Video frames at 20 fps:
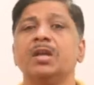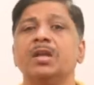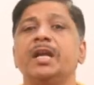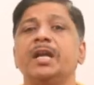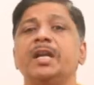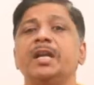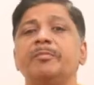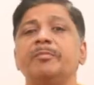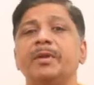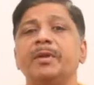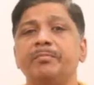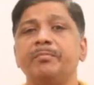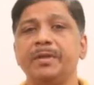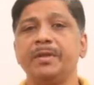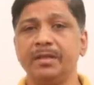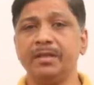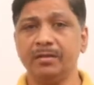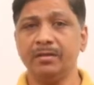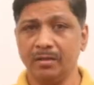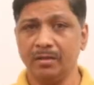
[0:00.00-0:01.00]
it may
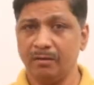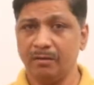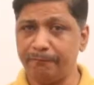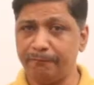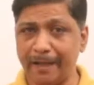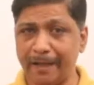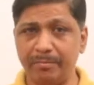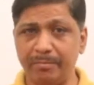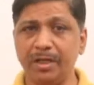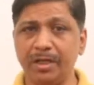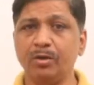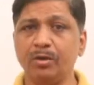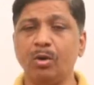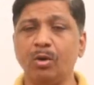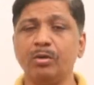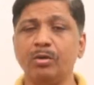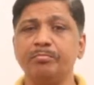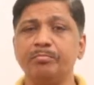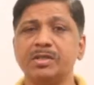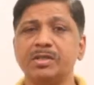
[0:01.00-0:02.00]
be family
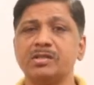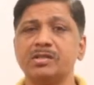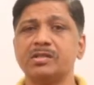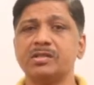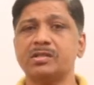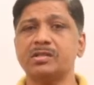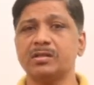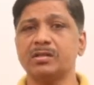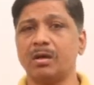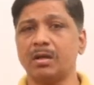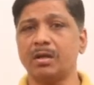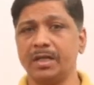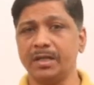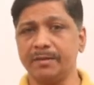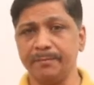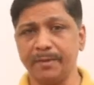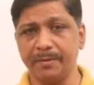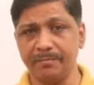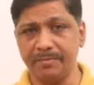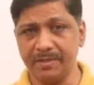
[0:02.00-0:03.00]
owned business, or it
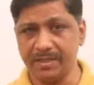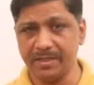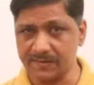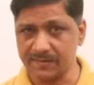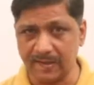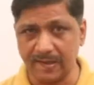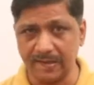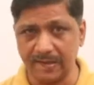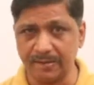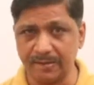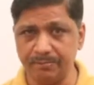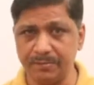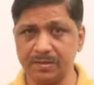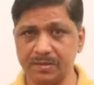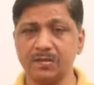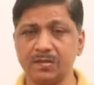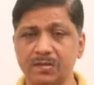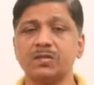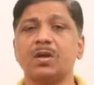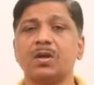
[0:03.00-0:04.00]
may be a startup
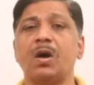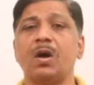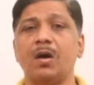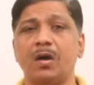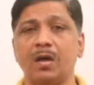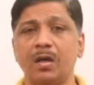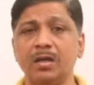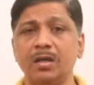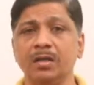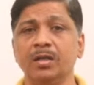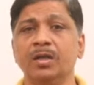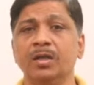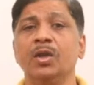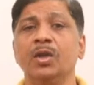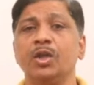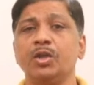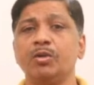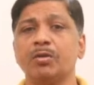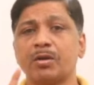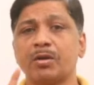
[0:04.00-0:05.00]
business, or
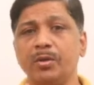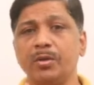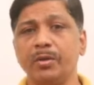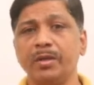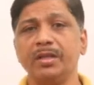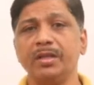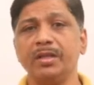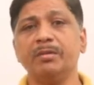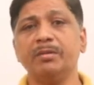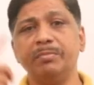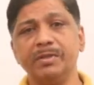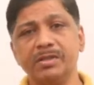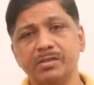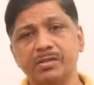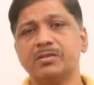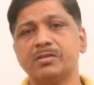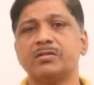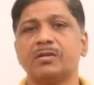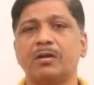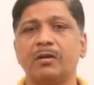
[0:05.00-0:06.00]
you are doing the
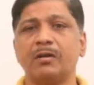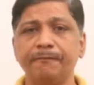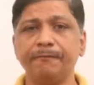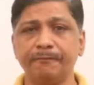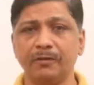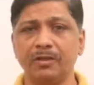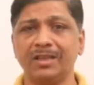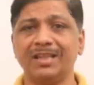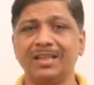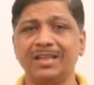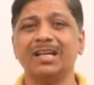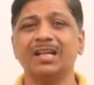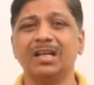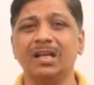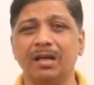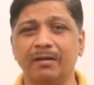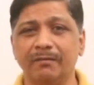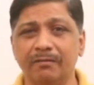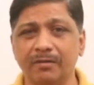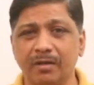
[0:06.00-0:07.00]
business of the
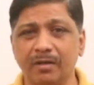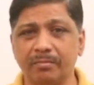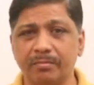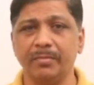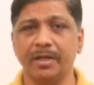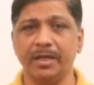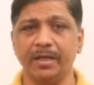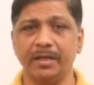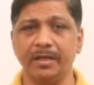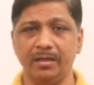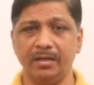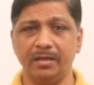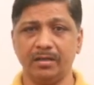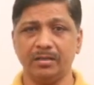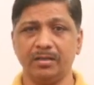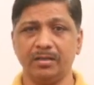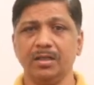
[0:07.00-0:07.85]
government.